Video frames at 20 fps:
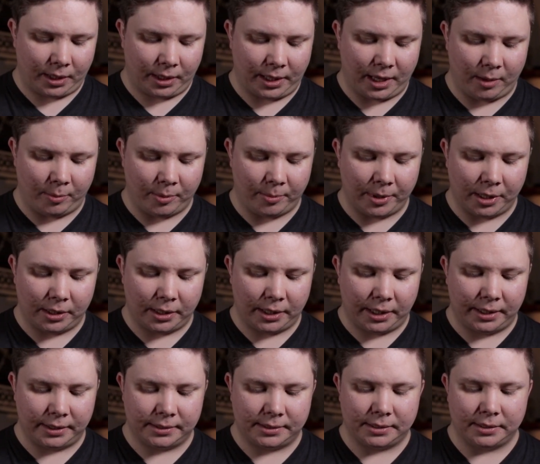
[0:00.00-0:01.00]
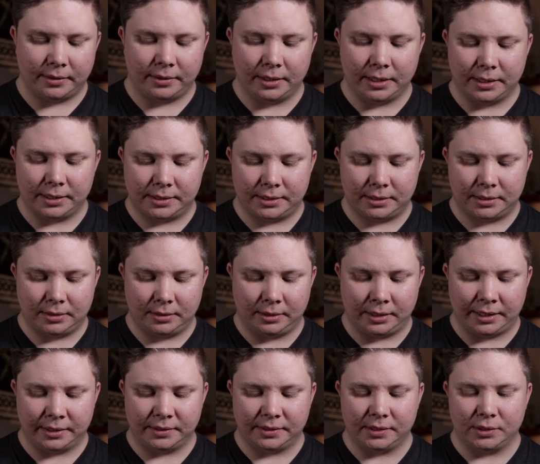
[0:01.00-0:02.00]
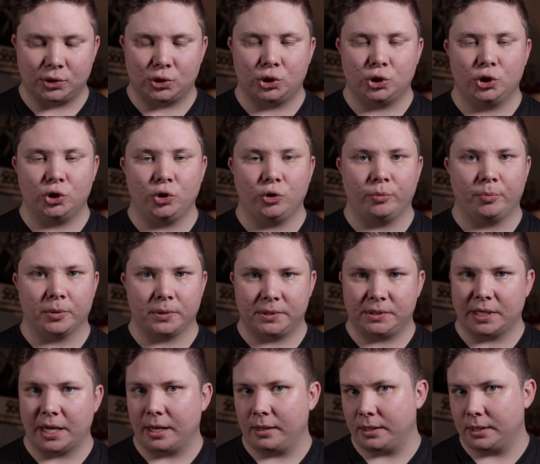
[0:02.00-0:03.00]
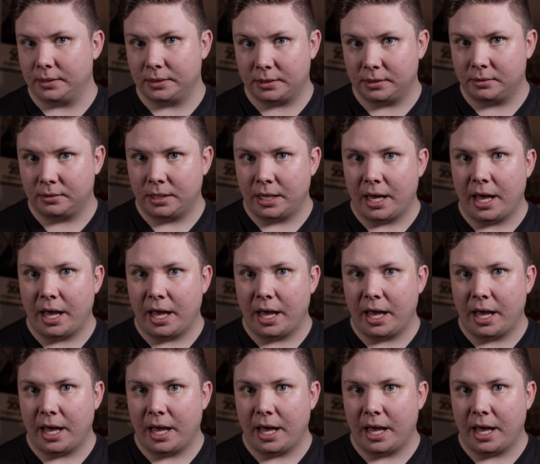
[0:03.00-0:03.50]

capabilities, this lens is super silent